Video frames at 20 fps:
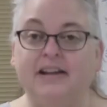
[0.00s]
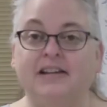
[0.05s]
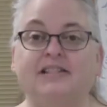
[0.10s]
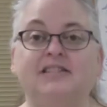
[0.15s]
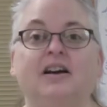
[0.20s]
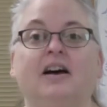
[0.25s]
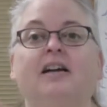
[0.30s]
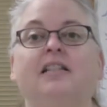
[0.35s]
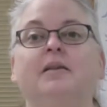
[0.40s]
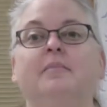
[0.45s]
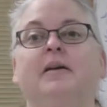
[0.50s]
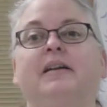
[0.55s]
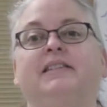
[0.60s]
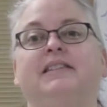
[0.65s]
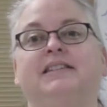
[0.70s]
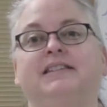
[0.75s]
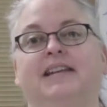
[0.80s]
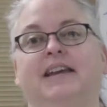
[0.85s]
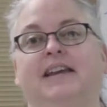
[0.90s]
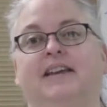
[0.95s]
it's all
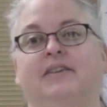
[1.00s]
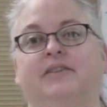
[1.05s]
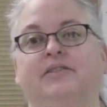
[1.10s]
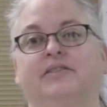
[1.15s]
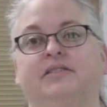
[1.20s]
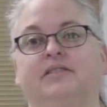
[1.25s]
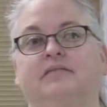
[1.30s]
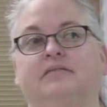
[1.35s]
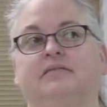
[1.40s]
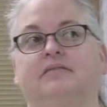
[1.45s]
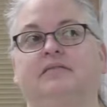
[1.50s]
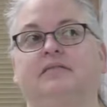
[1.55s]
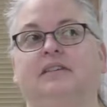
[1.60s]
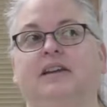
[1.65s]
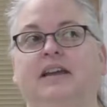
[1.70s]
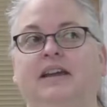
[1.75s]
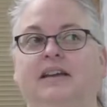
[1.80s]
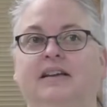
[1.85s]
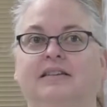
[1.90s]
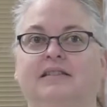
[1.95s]
about the tails
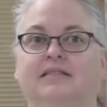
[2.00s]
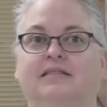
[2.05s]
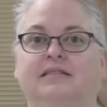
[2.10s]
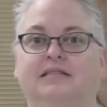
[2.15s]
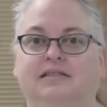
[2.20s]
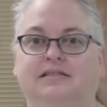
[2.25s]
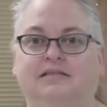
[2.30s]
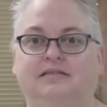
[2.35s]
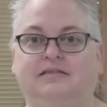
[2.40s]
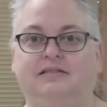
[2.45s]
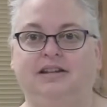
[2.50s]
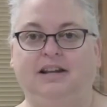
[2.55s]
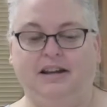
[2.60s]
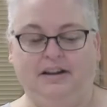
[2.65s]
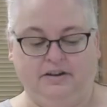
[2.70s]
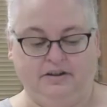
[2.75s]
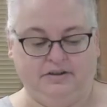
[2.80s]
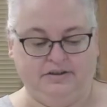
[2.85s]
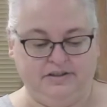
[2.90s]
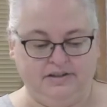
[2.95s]
and the
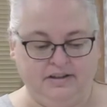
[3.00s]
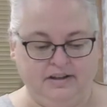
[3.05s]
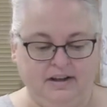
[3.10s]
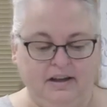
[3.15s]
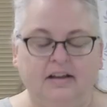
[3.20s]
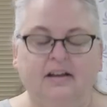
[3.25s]
tales.